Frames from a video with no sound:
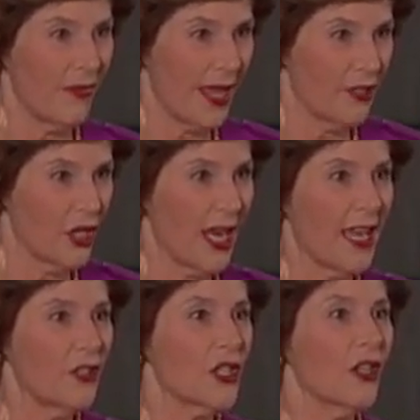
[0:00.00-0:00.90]

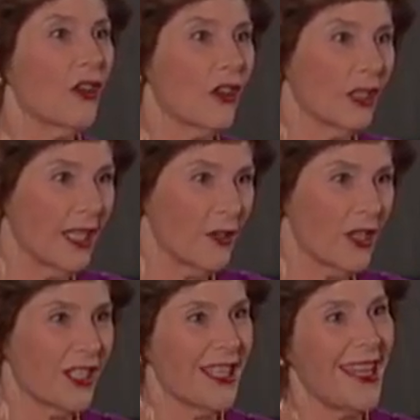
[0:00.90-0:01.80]
education or
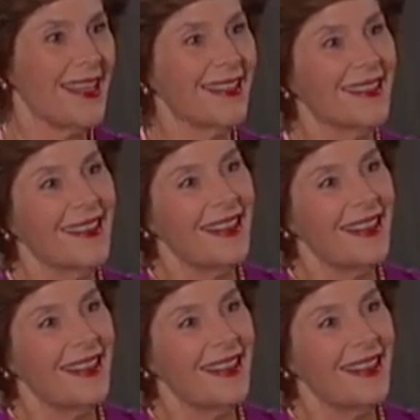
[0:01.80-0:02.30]
literacy and